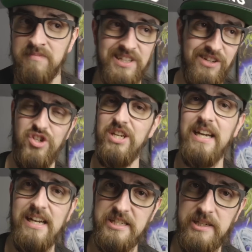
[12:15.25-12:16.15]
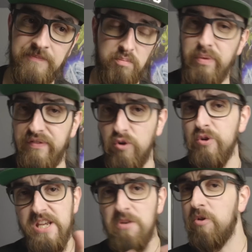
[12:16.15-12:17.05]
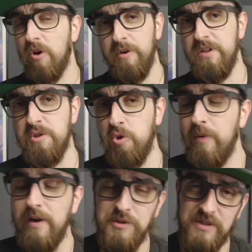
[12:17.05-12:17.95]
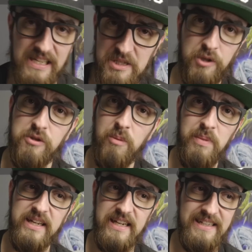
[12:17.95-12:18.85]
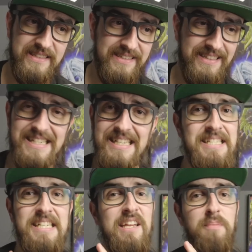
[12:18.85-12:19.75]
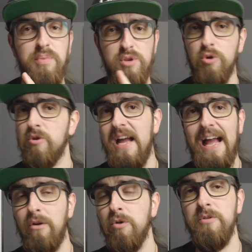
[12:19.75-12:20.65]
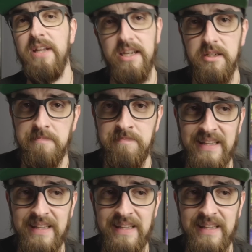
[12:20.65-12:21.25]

Tashikaze. Before Heal Guardians come out, let's not complicate it, this is a pure aggro deck.